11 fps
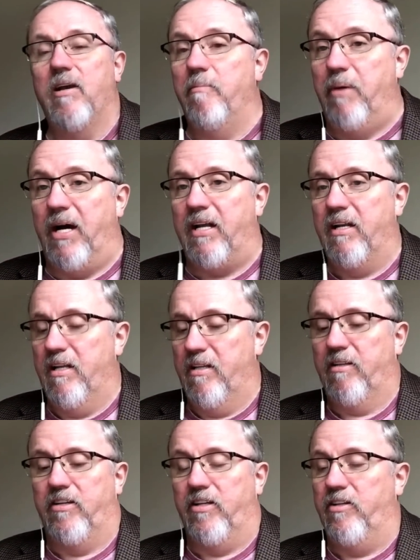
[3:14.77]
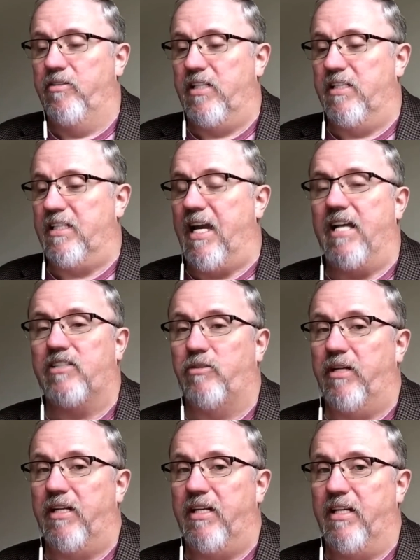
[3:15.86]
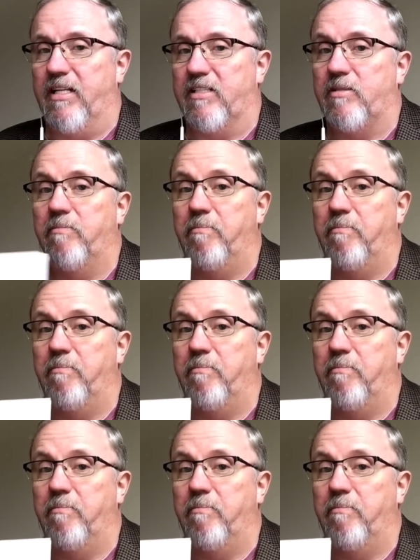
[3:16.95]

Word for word: But good news is the asteroid didn't hit us.